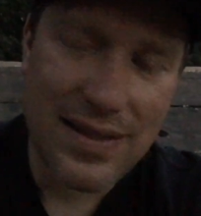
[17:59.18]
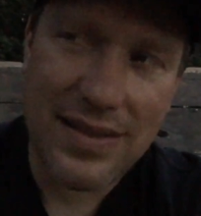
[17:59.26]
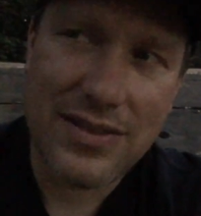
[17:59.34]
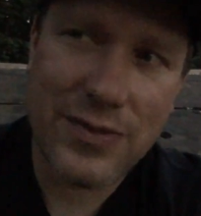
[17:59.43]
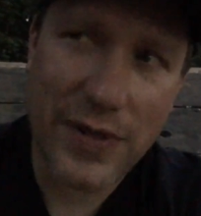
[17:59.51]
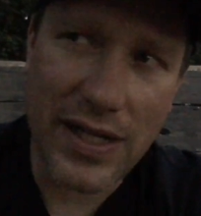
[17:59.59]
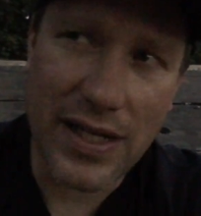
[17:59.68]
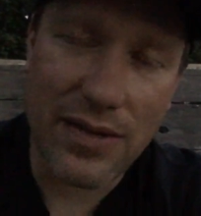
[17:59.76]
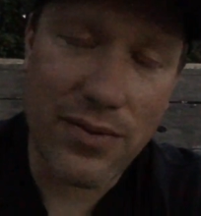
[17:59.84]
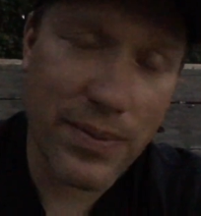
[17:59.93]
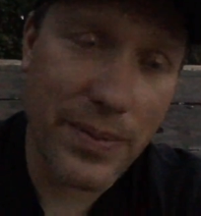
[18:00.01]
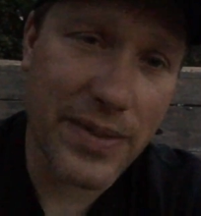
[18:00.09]
It's funny, I
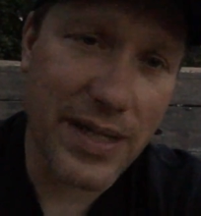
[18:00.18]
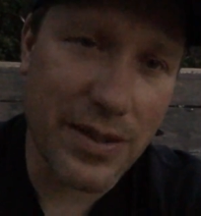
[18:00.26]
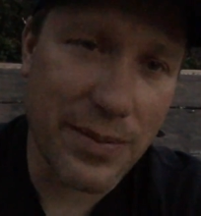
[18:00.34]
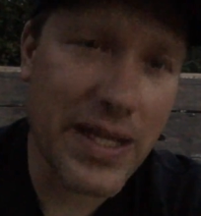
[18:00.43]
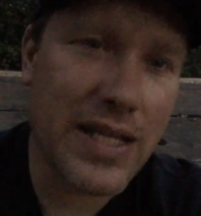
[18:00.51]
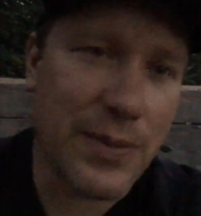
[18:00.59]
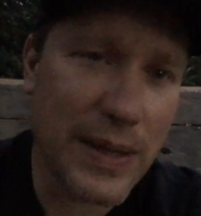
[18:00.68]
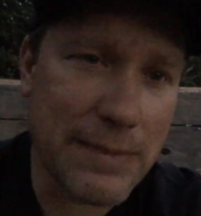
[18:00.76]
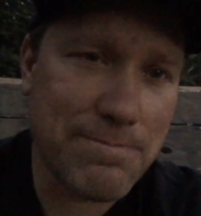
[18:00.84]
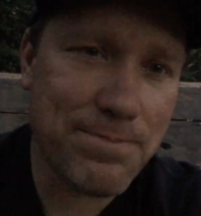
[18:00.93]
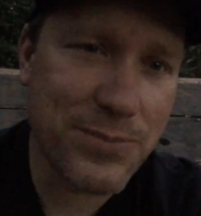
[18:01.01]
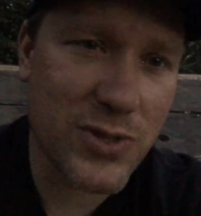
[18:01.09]
remember that now. But anyway,
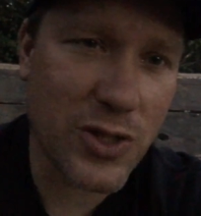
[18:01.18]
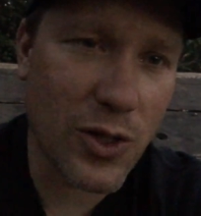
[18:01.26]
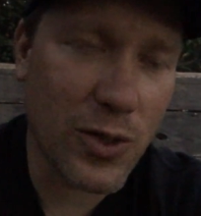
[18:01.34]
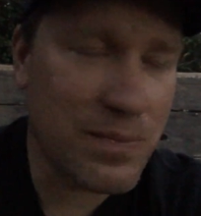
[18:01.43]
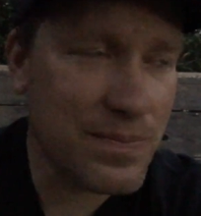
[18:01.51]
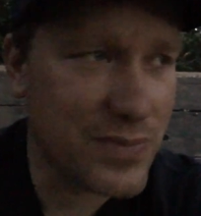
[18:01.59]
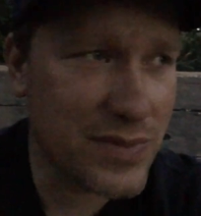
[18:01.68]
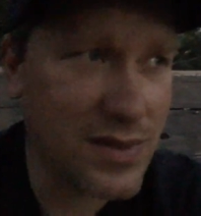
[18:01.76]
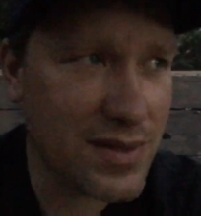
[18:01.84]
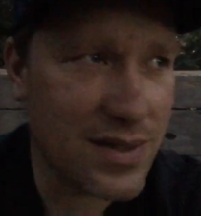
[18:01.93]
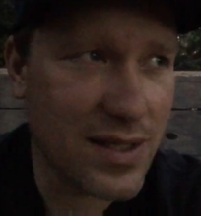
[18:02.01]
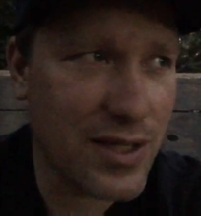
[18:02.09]
so
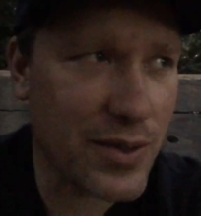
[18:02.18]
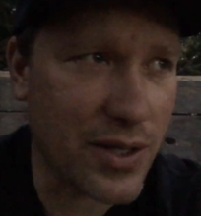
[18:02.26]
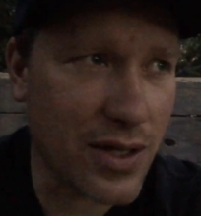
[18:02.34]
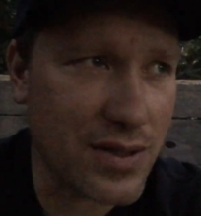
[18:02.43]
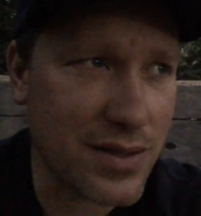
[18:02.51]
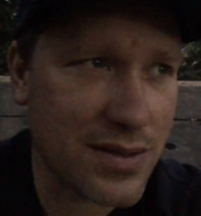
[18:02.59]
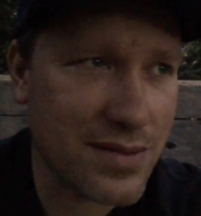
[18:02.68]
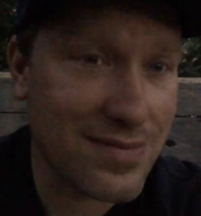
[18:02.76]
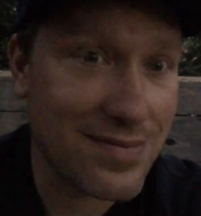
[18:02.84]
irregardless,